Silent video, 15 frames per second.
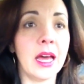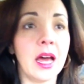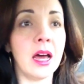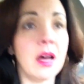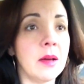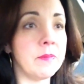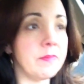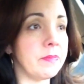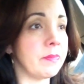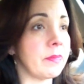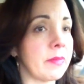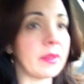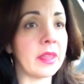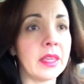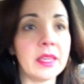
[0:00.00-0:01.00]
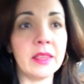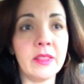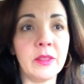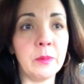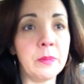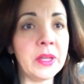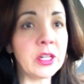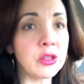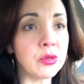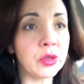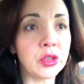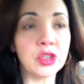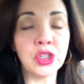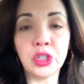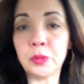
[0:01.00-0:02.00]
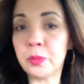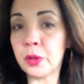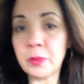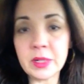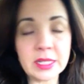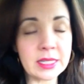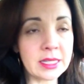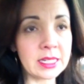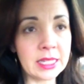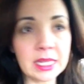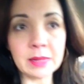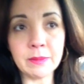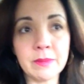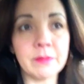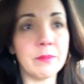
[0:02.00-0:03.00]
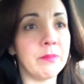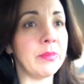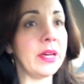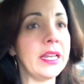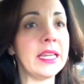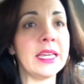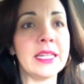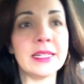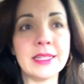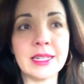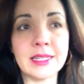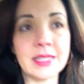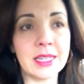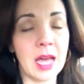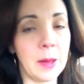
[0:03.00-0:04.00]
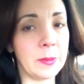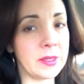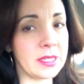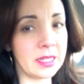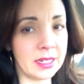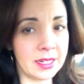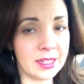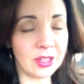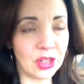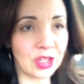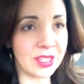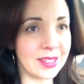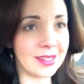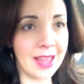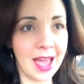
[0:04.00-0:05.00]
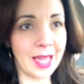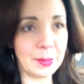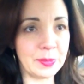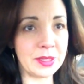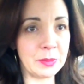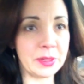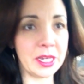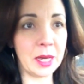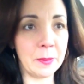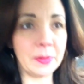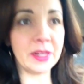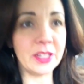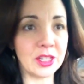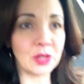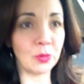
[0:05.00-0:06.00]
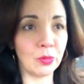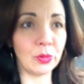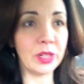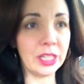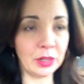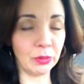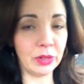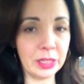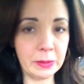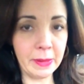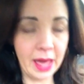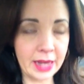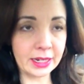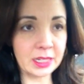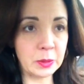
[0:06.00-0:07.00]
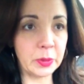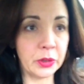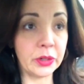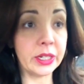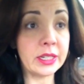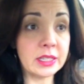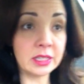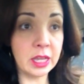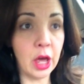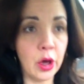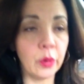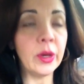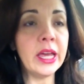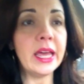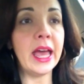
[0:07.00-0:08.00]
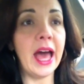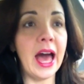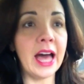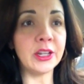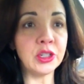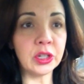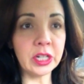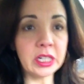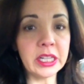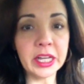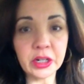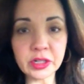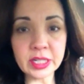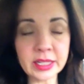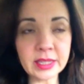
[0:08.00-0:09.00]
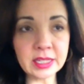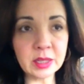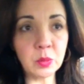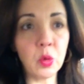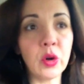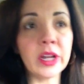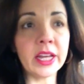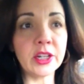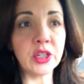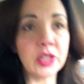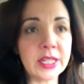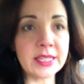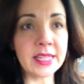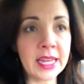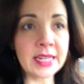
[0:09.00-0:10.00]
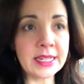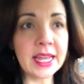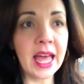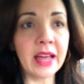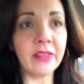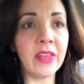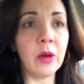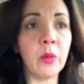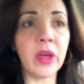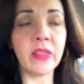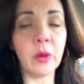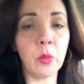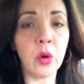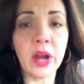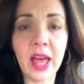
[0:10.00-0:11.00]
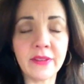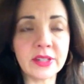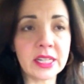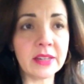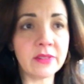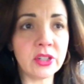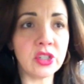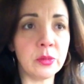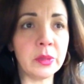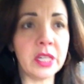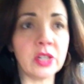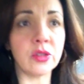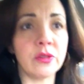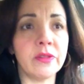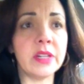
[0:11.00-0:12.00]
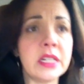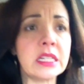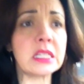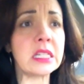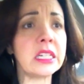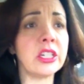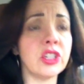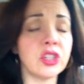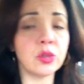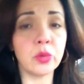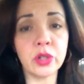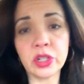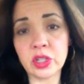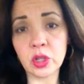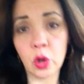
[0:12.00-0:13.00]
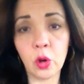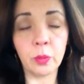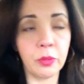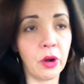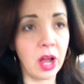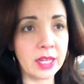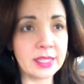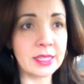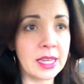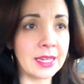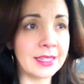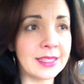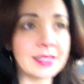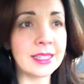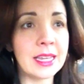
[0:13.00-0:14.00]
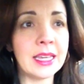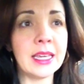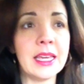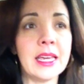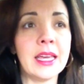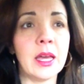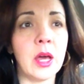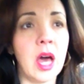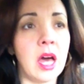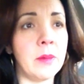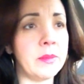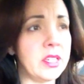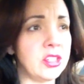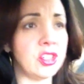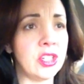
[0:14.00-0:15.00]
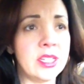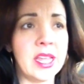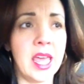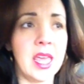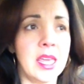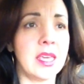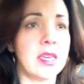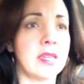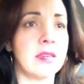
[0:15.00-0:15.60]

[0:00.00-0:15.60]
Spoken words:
The Benadryl should put me to sleep, but it does the opposite. It just hypes me up, and it's a really, really bad experience. So I took a Claritin this morning. I took a Zantac. That way they won't have to give it to me intravenously. It shortens the whole process. It should take